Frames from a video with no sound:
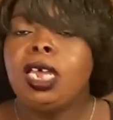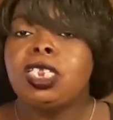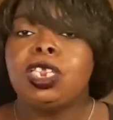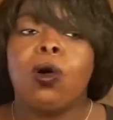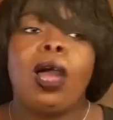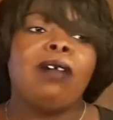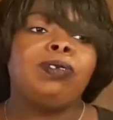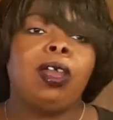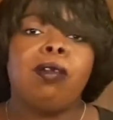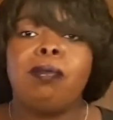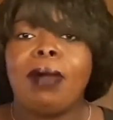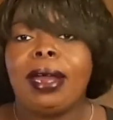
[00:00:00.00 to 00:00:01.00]
So after
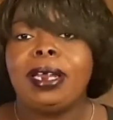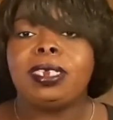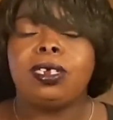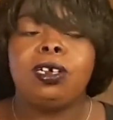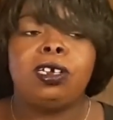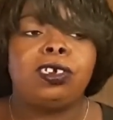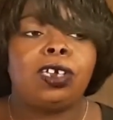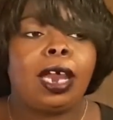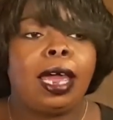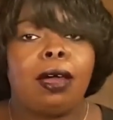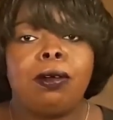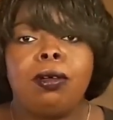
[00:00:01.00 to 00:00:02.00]
everybody is ushered
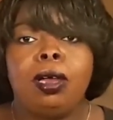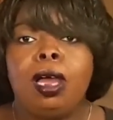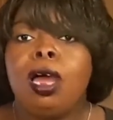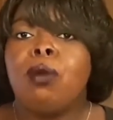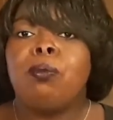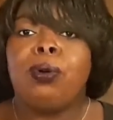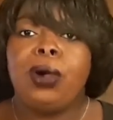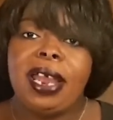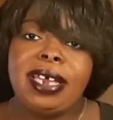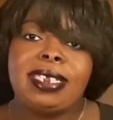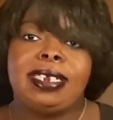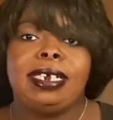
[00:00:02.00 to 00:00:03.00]
out,
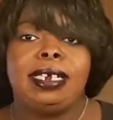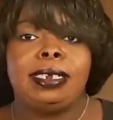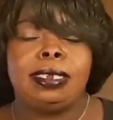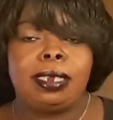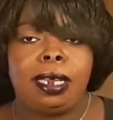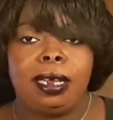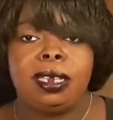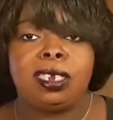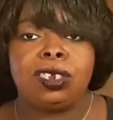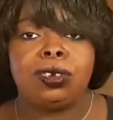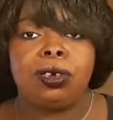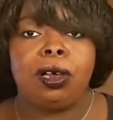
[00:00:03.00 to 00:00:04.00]
President
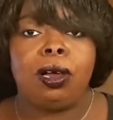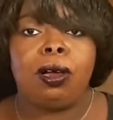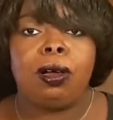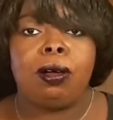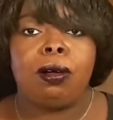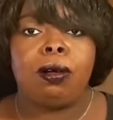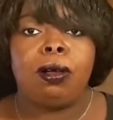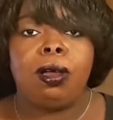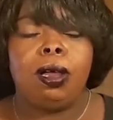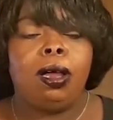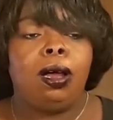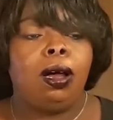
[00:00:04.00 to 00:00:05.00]
says to uh
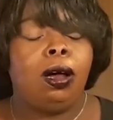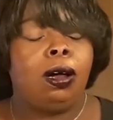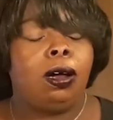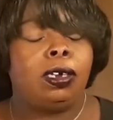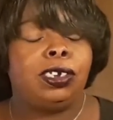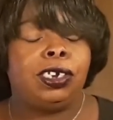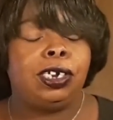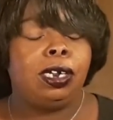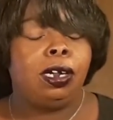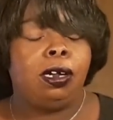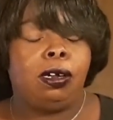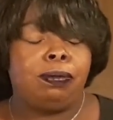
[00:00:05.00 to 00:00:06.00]
uh,
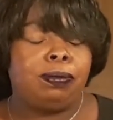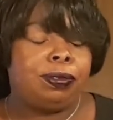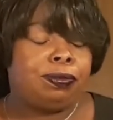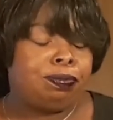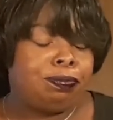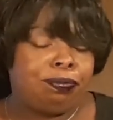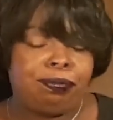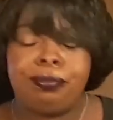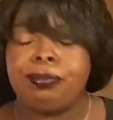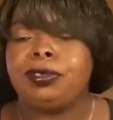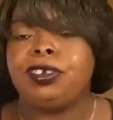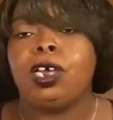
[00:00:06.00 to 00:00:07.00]
Jim, uh
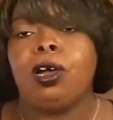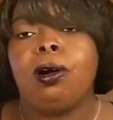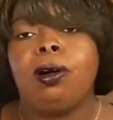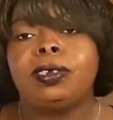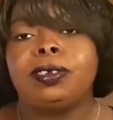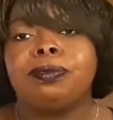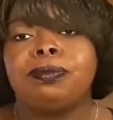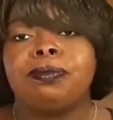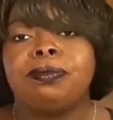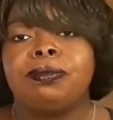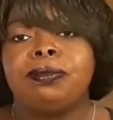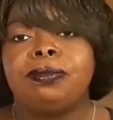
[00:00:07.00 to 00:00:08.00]
Charles,
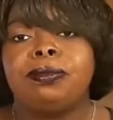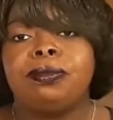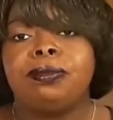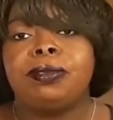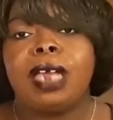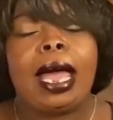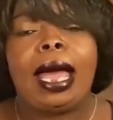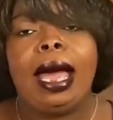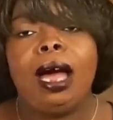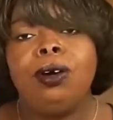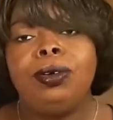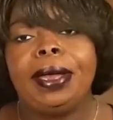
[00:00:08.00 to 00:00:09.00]

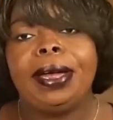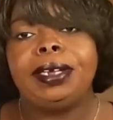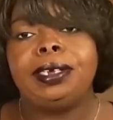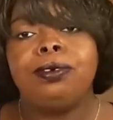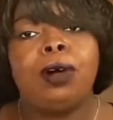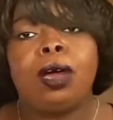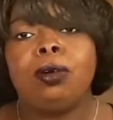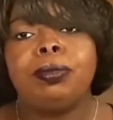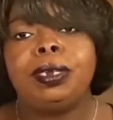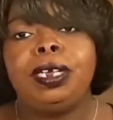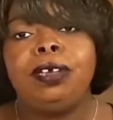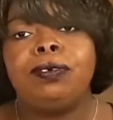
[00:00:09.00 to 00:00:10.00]
I don't like you. I don't
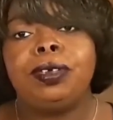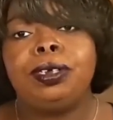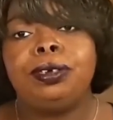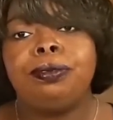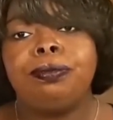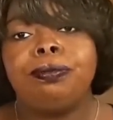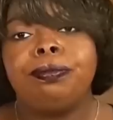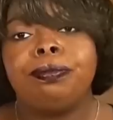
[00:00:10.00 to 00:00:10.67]
believe in you.